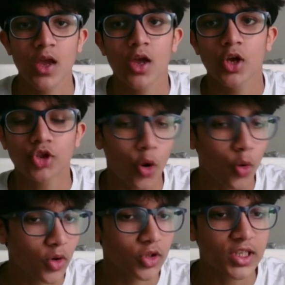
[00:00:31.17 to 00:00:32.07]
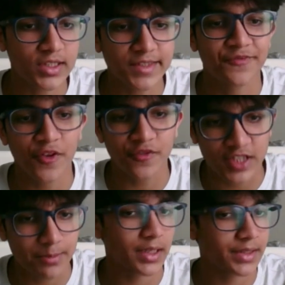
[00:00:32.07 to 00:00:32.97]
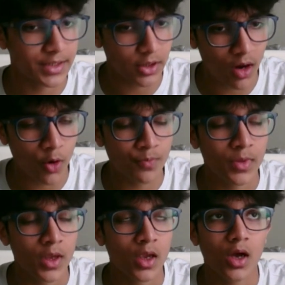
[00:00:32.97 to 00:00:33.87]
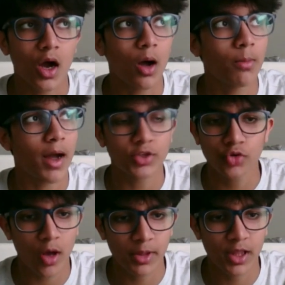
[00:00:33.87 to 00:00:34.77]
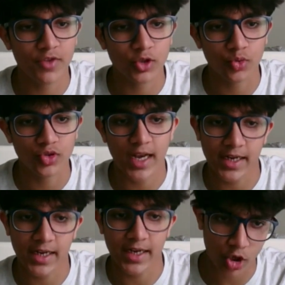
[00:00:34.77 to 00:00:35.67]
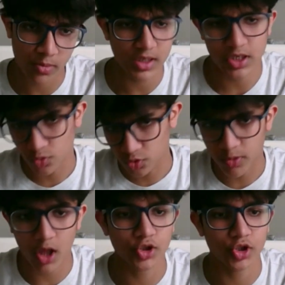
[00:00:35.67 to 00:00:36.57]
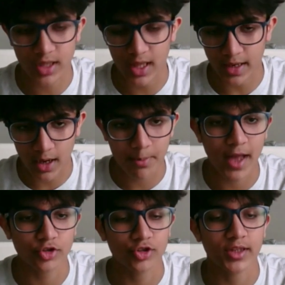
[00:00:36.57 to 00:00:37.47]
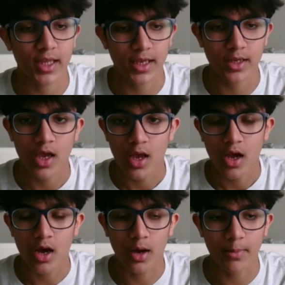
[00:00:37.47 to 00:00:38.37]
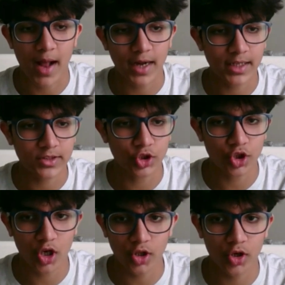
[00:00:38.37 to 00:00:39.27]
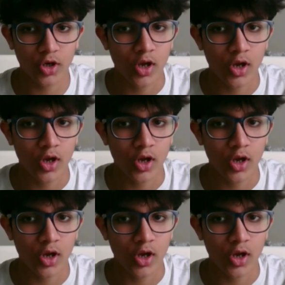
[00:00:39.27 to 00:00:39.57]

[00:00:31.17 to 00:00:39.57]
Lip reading: So, this is 15 plus 0. I do not believe this was in any tournament. It was probably just like a match that they had against each other